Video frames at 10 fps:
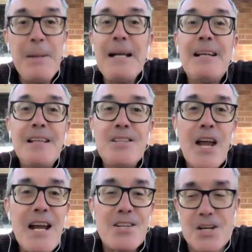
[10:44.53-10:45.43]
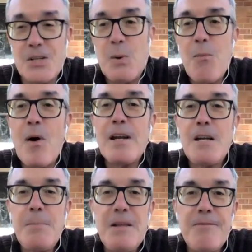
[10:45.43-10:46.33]
immediately changed because we
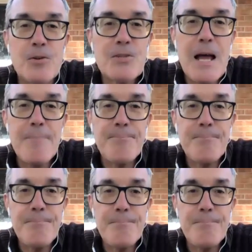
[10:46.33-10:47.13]
wanted to be full-time